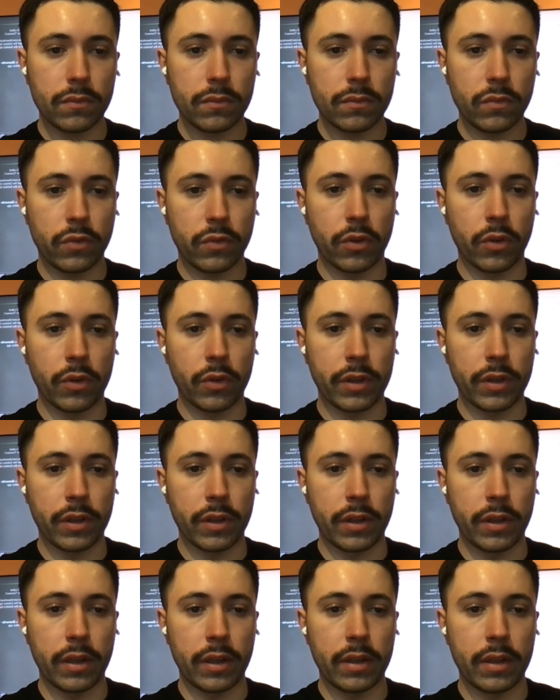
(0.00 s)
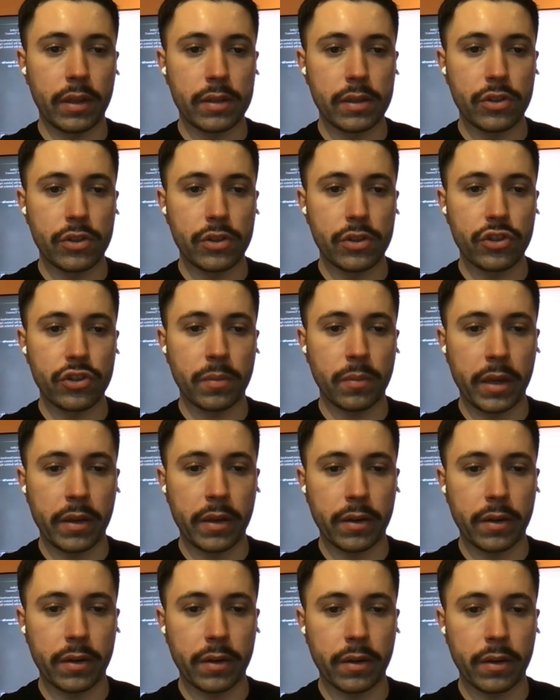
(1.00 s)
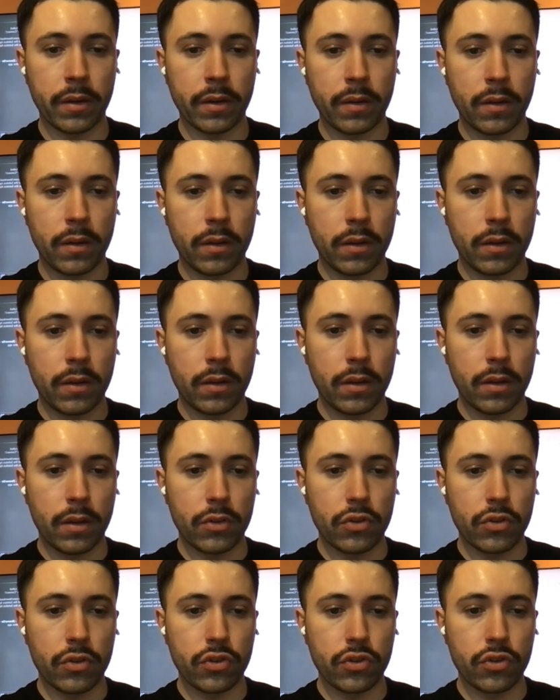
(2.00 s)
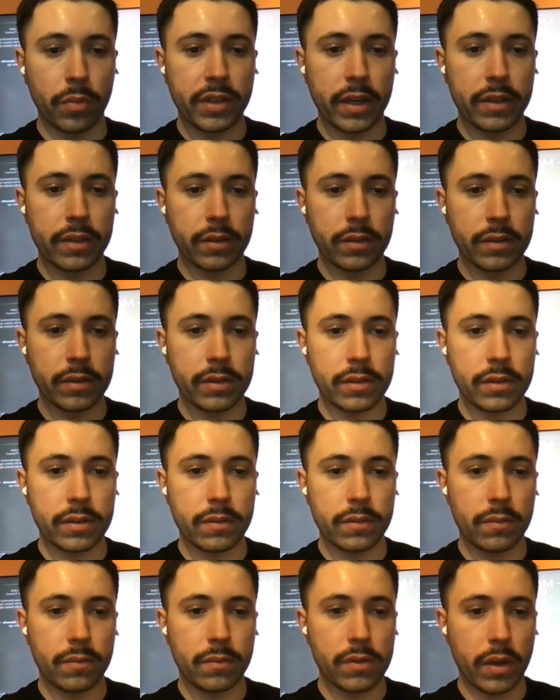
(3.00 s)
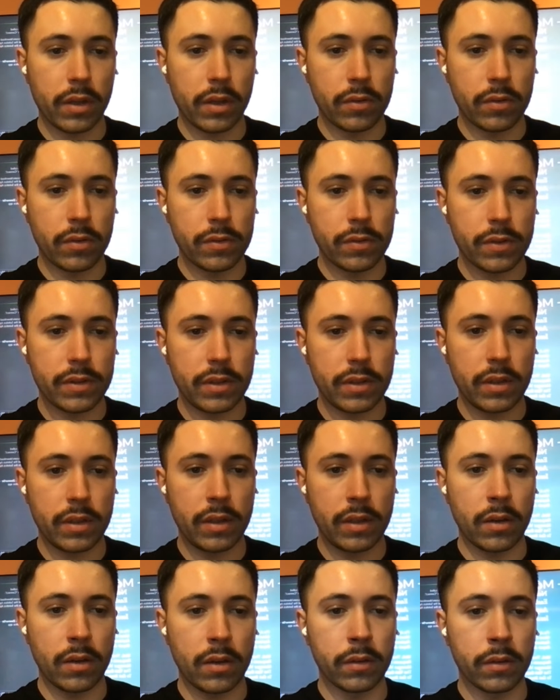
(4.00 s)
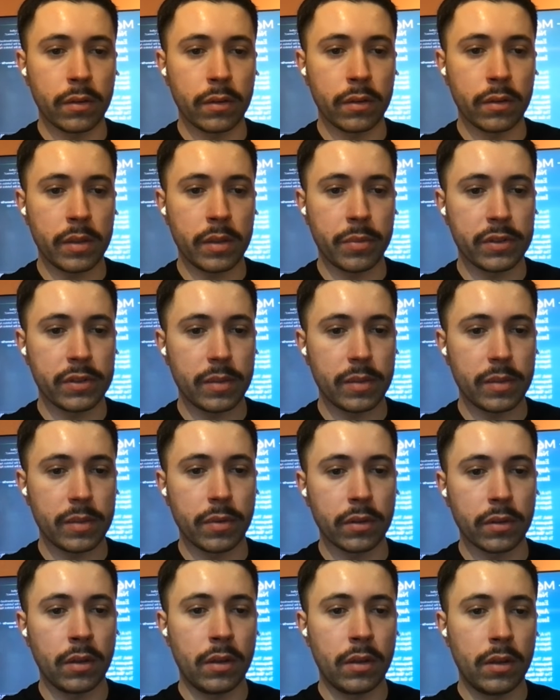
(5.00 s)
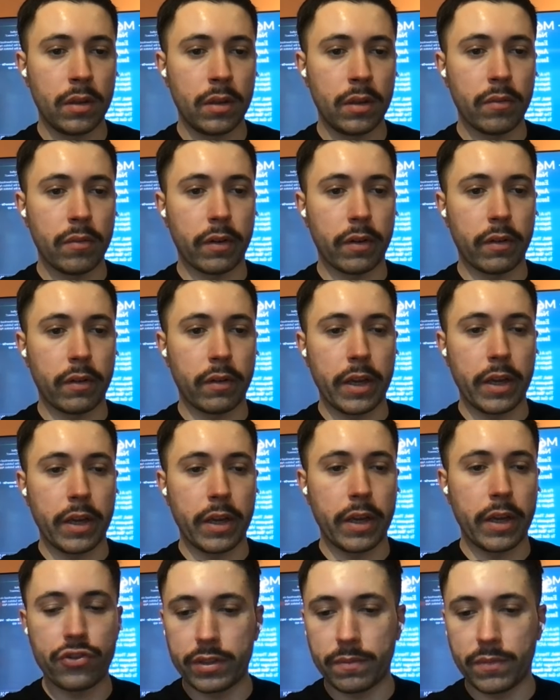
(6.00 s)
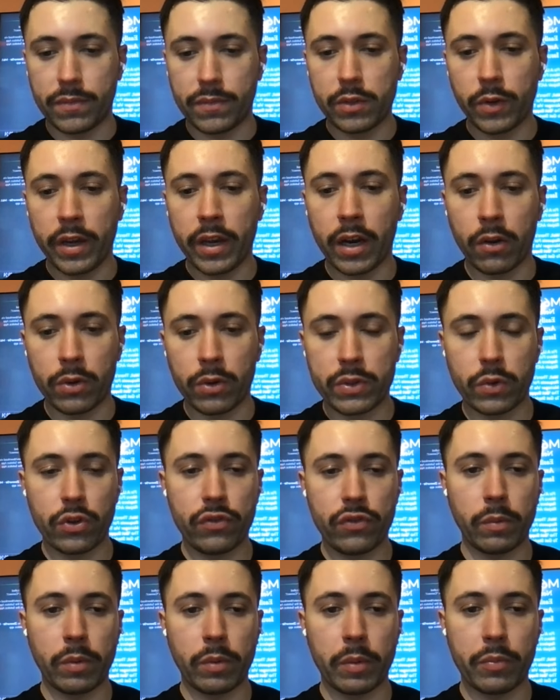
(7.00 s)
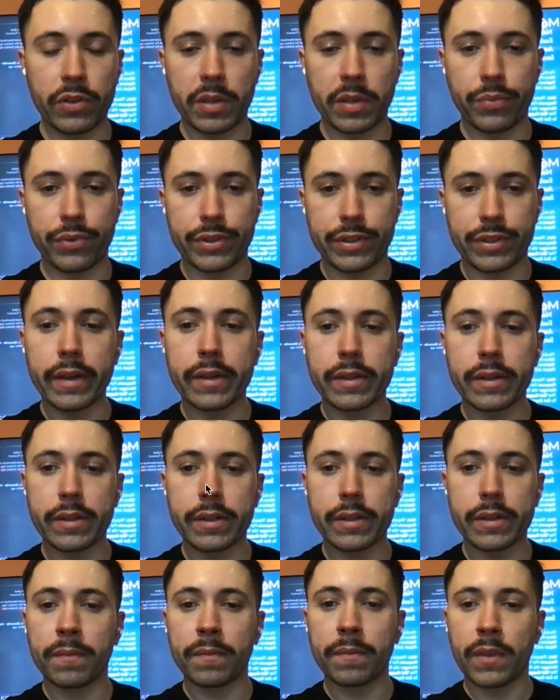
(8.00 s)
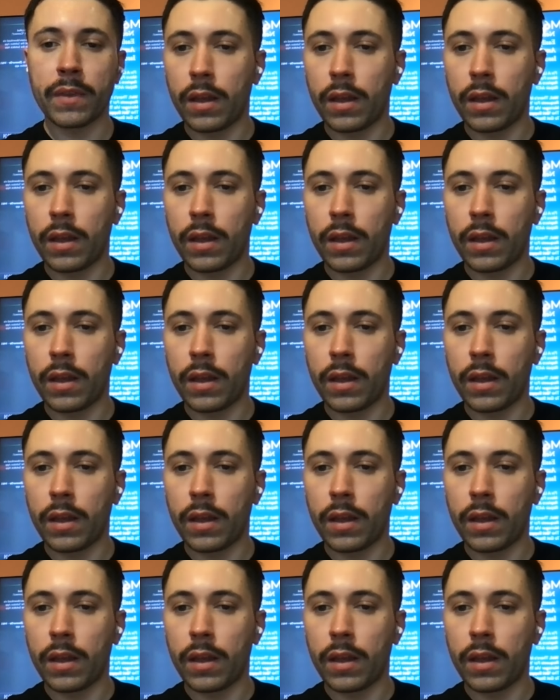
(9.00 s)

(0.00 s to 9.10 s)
for the decision maker job titles. So you can also see all the possible variations. This way, our search will be pretty precise.